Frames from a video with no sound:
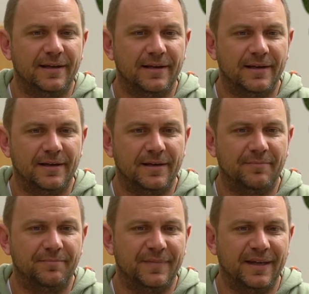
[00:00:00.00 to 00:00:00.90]

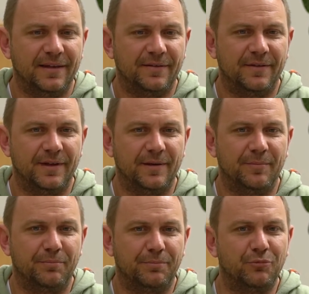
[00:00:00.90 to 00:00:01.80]
And the
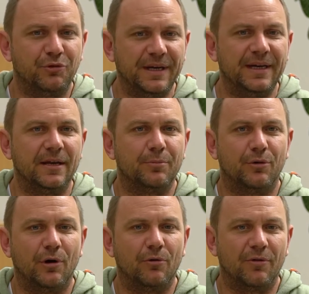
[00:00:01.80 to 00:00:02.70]
breeding
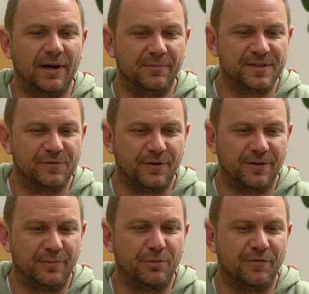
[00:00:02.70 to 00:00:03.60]
programs for
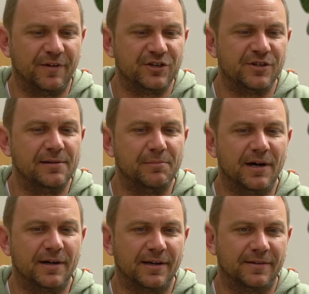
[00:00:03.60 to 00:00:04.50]
the professional
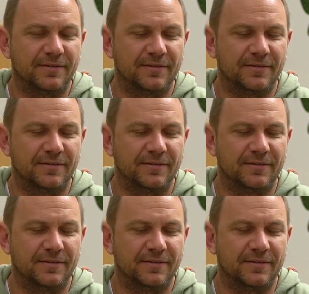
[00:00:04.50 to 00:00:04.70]
market,